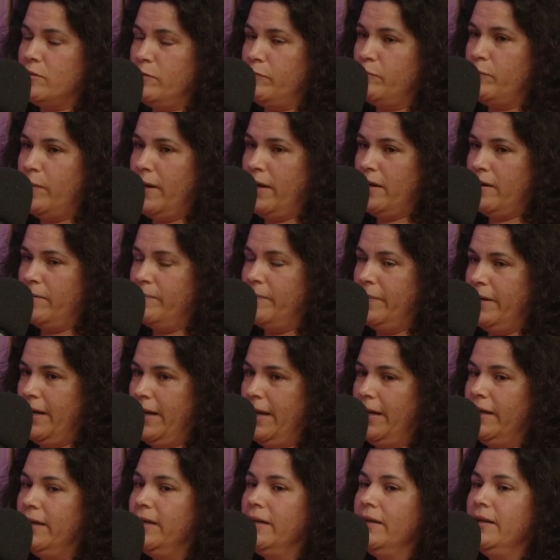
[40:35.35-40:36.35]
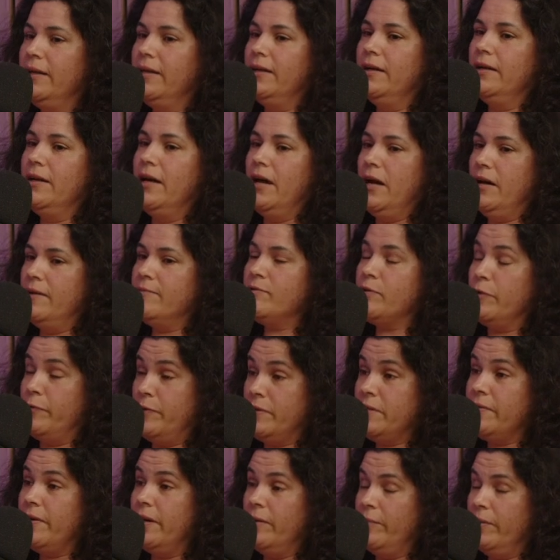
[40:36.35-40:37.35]
software company,
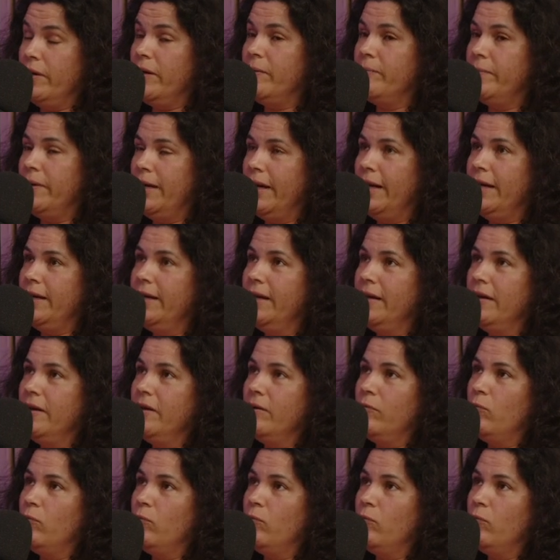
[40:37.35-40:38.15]
software development company.